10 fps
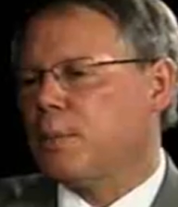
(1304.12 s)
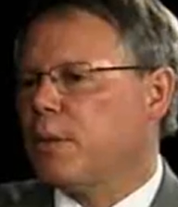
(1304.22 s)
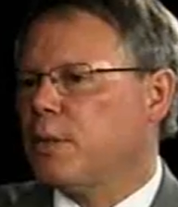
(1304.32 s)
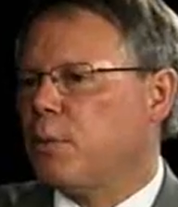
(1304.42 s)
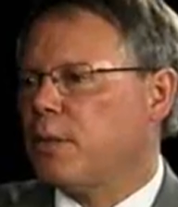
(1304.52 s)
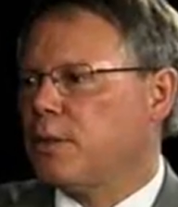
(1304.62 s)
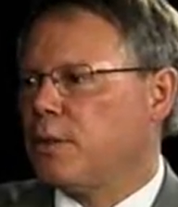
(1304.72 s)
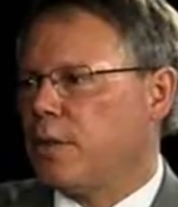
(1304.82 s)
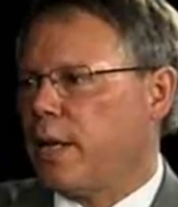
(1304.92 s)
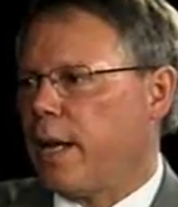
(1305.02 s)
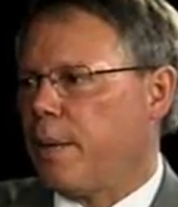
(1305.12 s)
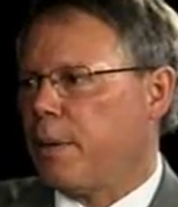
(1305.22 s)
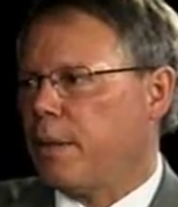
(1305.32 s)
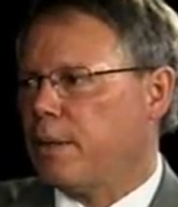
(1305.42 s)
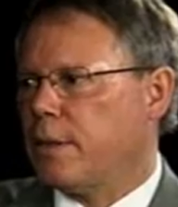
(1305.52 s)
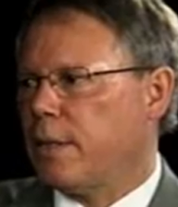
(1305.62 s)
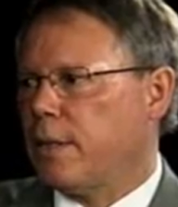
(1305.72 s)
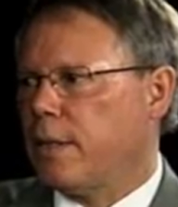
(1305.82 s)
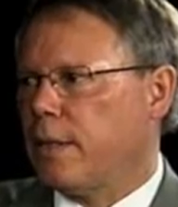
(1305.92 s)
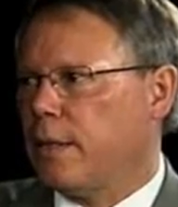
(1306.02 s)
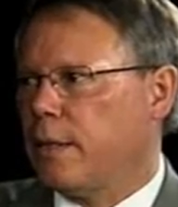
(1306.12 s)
because what is going to happen is that in